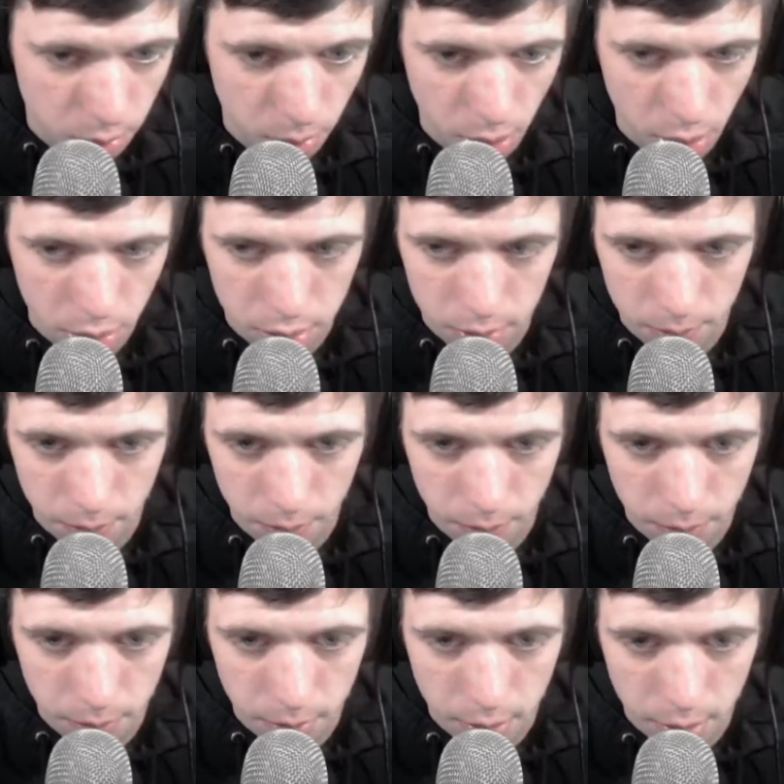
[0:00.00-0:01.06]
to work.
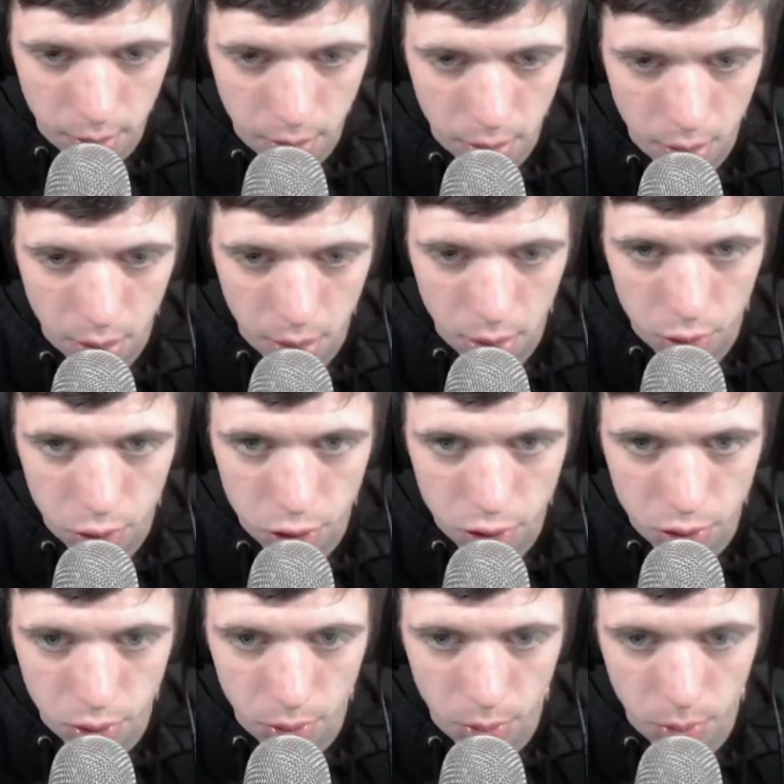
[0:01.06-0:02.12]

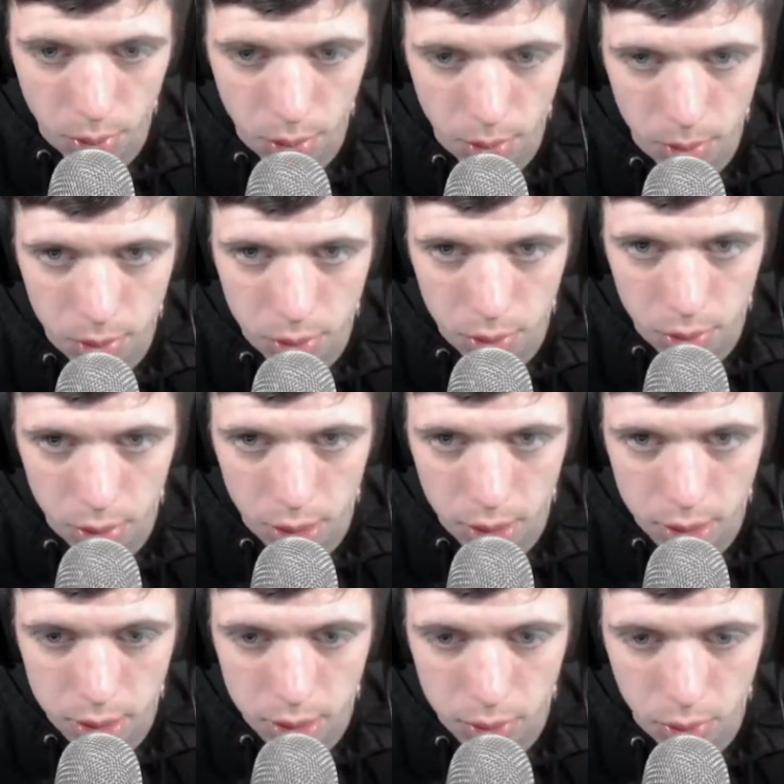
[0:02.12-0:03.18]
So what we'll do
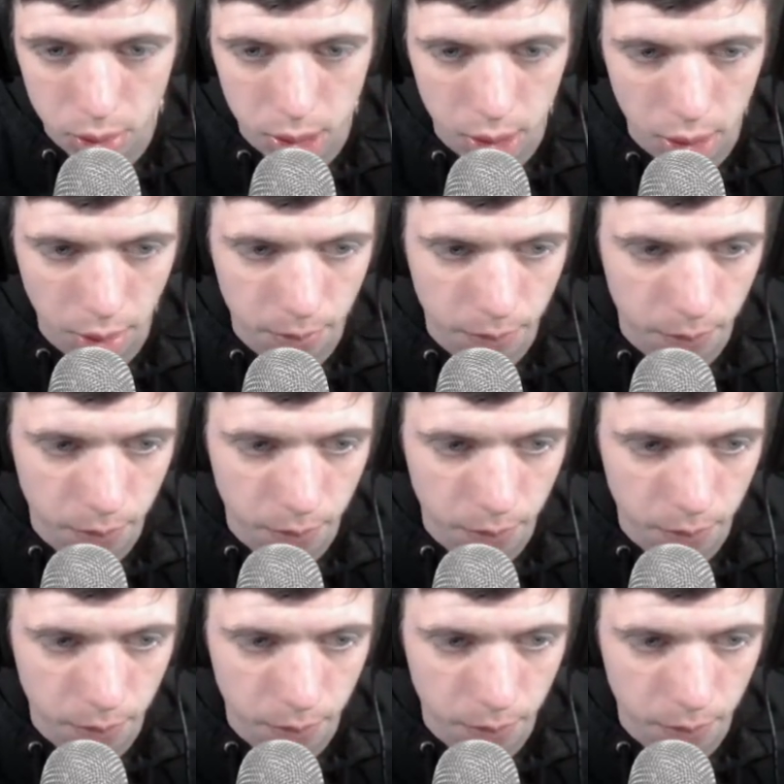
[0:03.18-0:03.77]
is go here.